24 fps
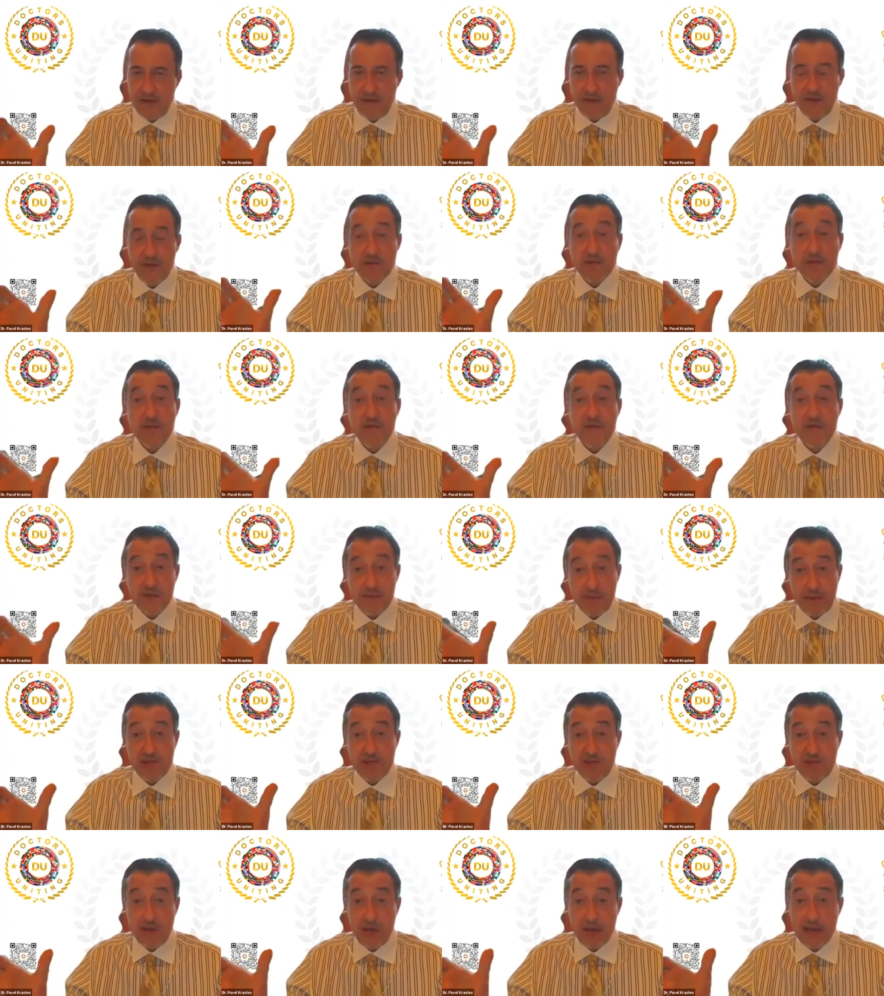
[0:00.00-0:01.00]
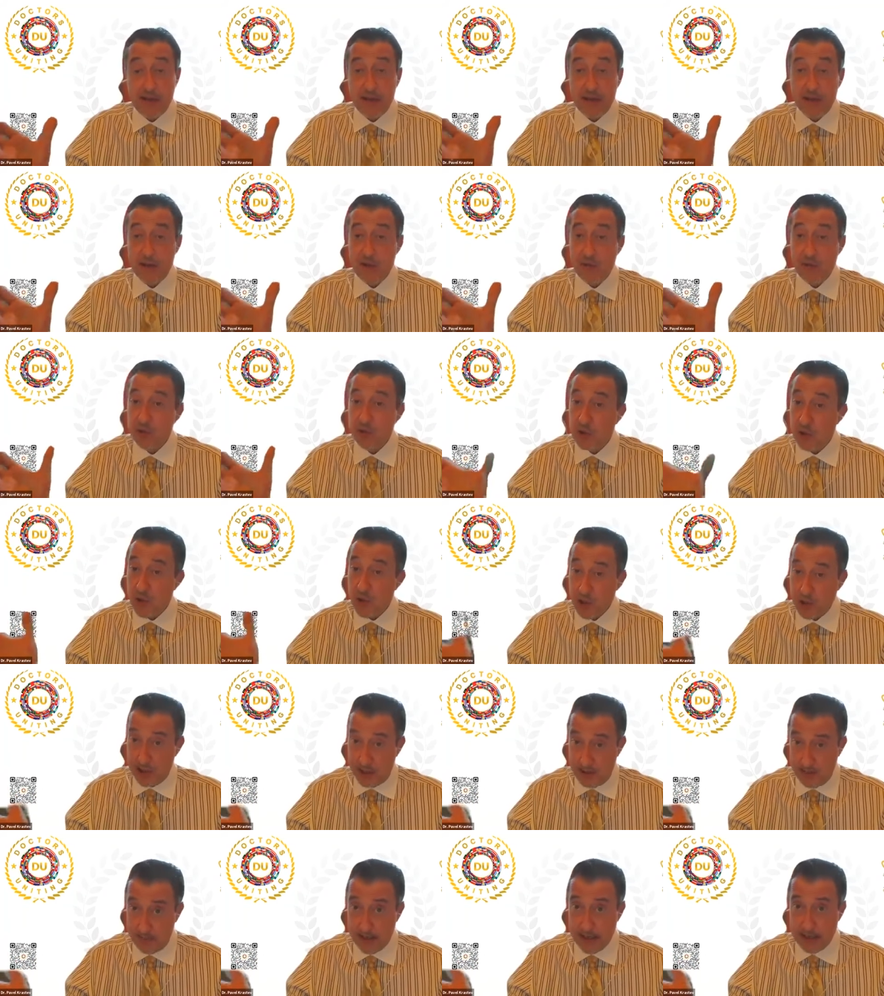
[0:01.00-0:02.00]
field of specialty we're
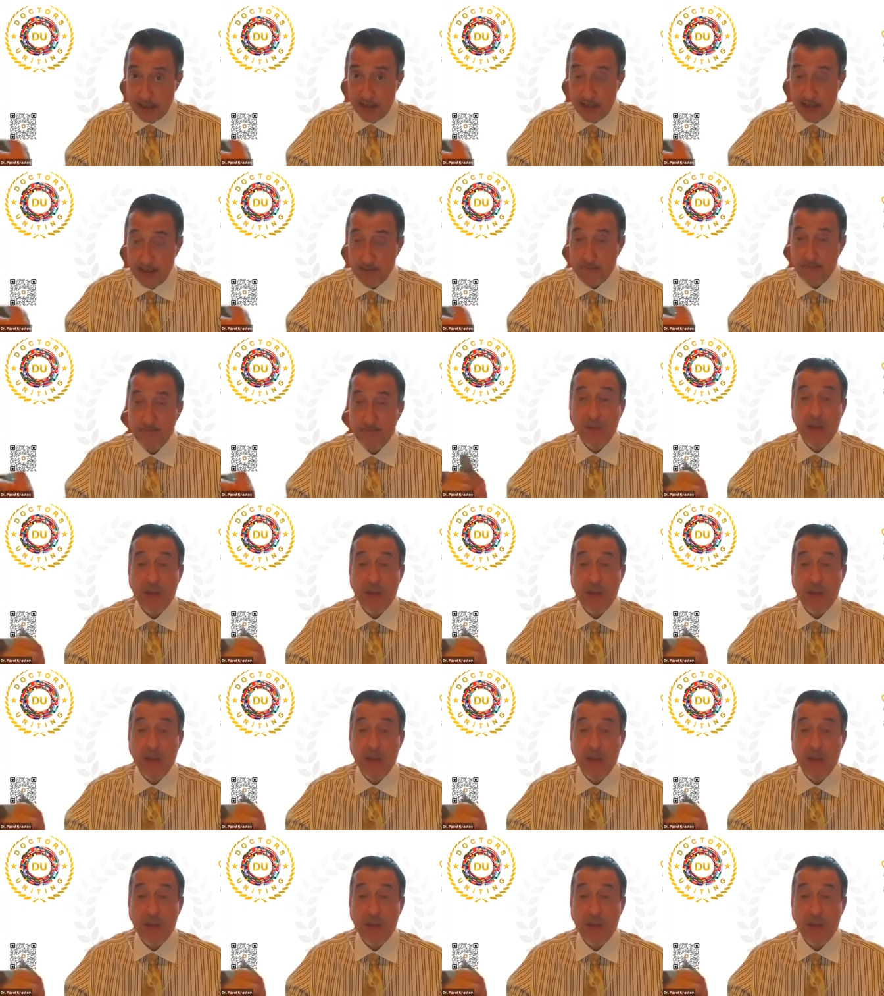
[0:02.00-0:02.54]
talking about here.